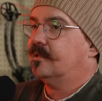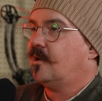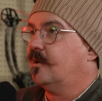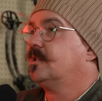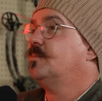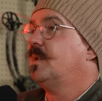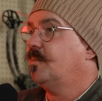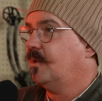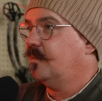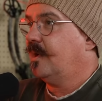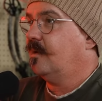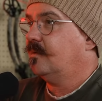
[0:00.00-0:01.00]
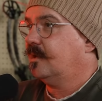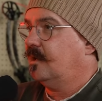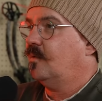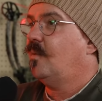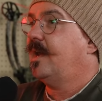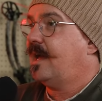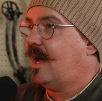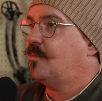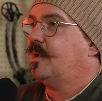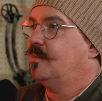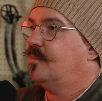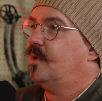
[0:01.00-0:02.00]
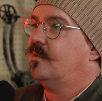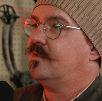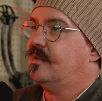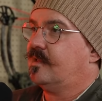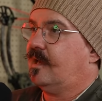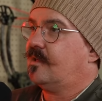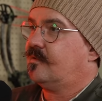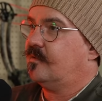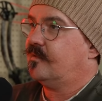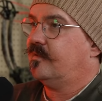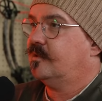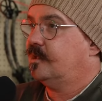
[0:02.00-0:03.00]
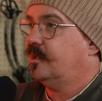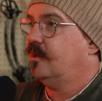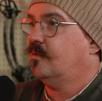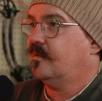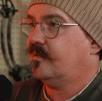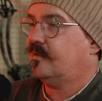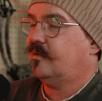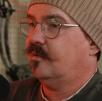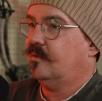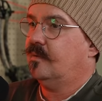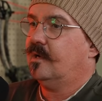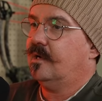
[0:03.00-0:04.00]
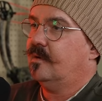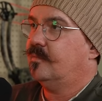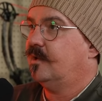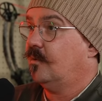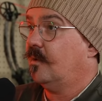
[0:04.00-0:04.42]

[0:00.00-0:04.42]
talked to people about you know what happened post disaster. So she goes to um, New